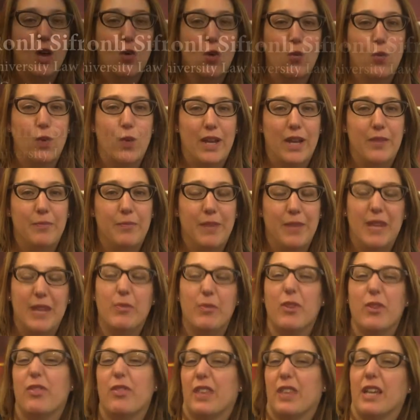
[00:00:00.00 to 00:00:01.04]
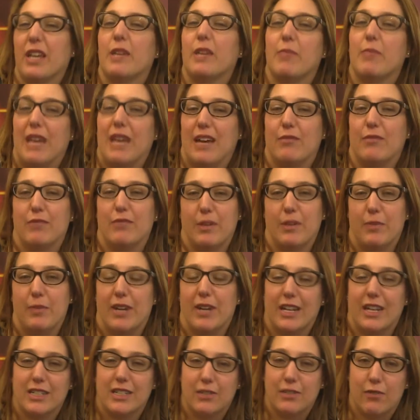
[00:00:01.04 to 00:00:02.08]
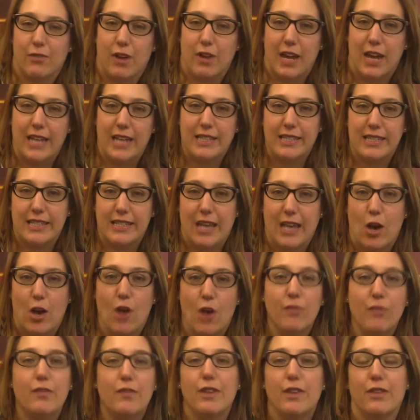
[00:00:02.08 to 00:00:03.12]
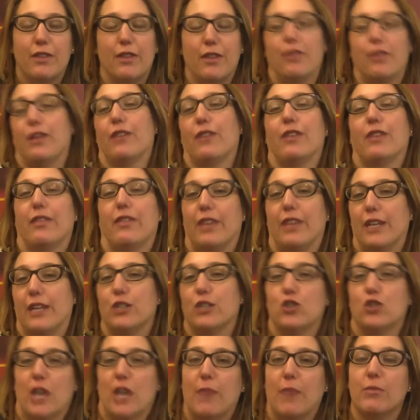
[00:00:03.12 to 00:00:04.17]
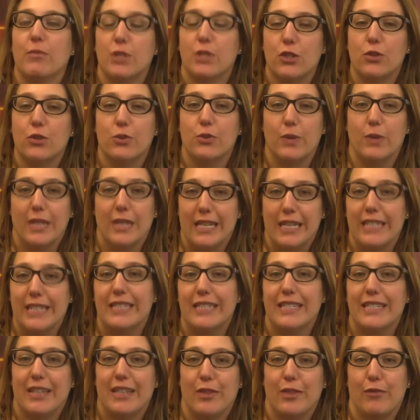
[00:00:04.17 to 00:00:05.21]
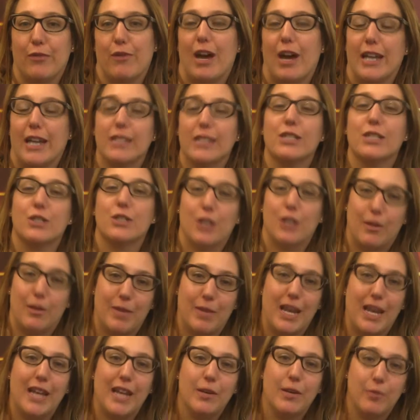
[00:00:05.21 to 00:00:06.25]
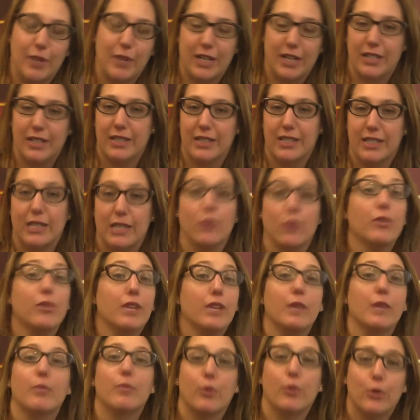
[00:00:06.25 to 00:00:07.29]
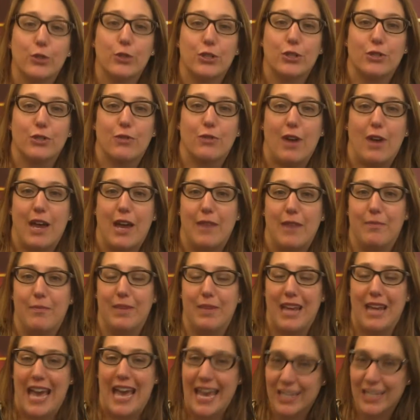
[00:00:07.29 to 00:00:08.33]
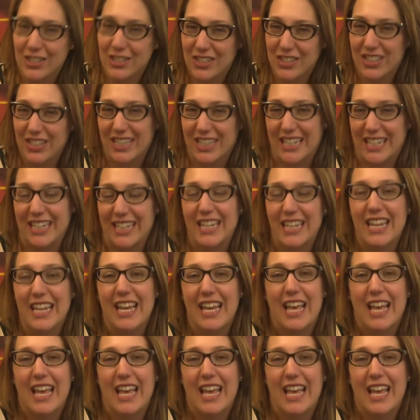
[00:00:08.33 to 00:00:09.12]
When people think about reproductive rights, often the thing that they jump to is the right to terminate a pregnancy or the abortion right. But actually,